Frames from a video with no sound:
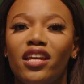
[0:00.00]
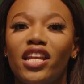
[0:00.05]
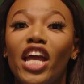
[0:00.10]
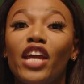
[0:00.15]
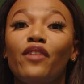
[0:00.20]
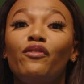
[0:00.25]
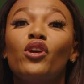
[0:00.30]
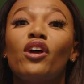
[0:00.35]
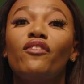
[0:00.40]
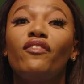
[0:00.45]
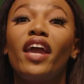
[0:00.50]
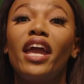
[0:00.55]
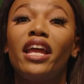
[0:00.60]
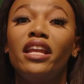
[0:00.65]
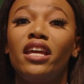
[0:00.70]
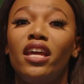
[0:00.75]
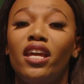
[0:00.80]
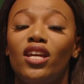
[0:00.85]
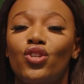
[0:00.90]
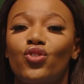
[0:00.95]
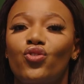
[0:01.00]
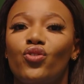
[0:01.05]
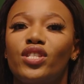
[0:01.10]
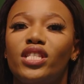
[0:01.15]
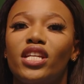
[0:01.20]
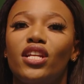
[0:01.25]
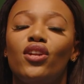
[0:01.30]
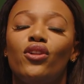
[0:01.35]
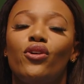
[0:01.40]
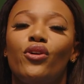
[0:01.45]
Now, if you have any interest
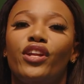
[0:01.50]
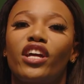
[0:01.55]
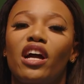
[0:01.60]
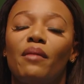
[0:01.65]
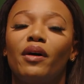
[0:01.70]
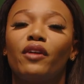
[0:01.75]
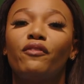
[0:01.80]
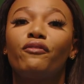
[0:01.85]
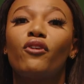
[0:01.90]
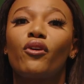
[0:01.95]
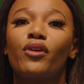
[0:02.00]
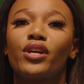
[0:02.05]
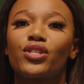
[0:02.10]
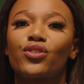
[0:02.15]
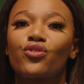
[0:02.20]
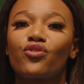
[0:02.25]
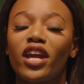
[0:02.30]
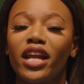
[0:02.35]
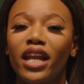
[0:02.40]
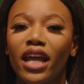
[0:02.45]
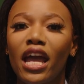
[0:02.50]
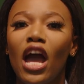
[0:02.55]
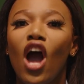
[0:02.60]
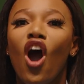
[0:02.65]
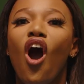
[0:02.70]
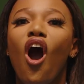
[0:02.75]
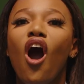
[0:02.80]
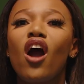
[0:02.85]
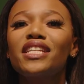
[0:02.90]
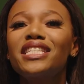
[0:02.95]
in learning about Forex trading,
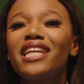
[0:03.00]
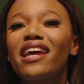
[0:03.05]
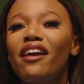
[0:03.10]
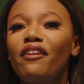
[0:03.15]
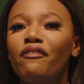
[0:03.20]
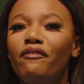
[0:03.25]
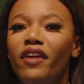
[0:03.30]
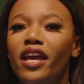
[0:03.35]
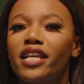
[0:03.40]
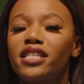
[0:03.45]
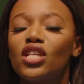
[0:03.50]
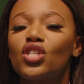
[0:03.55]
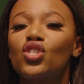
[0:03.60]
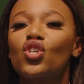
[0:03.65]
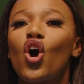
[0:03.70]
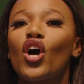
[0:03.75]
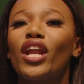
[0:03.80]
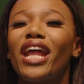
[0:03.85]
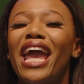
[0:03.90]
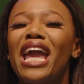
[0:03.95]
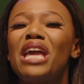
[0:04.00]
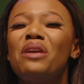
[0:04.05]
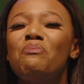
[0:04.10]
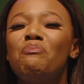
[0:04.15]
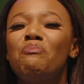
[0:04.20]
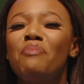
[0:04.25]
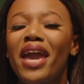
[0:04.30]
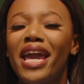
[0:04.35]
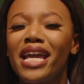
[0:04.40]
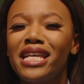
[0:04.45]
Octa FX has got a
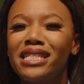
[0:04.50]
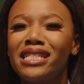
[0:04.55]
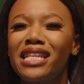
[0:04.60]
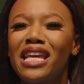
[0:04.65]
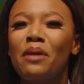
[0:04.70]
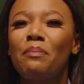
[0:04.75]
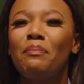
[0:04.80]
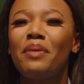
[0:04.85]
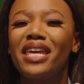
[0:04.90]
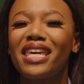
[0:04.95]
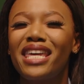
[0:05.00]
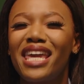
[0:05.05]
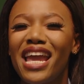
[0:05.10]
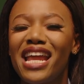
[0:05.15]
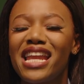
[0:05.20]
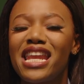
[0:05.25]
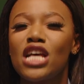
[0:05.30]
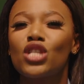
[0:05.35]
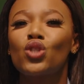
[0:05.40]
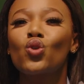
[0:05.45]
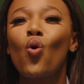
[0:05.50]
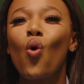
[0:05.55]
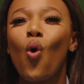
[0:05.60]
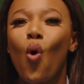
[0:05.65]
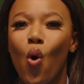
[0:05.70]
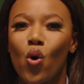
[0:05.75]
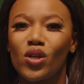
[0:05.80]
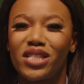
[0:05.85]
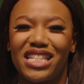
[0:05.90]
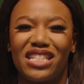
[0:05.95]
basic beginner's
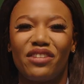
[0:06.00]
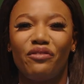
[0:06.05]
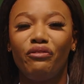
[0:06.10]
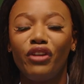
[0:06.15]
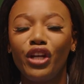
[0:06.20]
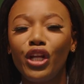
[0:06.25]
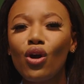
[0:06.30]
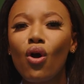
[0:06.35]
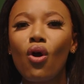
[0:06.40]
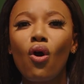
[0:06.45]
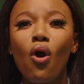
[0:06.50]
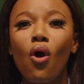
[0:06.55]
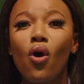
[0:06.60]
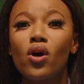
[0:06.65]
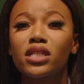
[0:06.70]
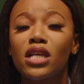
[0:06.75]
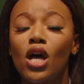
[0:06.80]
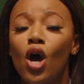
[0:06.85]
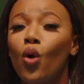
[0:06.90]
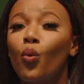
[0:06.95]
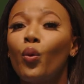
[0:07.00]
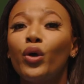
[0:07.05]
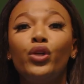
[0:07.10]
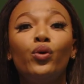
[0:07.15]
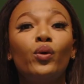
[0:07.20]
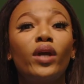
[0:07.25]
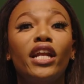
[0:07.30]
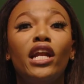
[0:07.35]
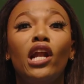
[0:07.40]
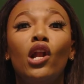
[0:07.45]
course. It's a video course where you
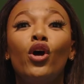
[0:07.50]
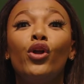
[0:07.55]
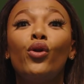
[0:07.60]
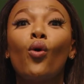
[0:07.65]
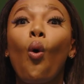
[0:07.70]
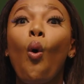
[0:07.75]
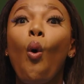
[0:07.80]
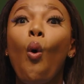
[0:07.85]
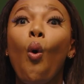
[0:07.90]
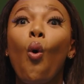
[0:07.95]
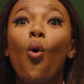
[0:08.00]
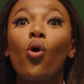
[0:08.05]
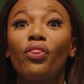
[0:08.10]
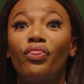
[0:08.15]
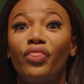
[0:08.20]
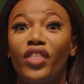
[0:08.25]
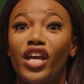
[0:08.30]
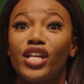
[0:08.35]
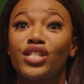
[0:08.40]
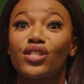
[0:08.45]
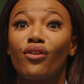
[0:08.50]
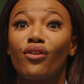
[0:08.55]
can learn all things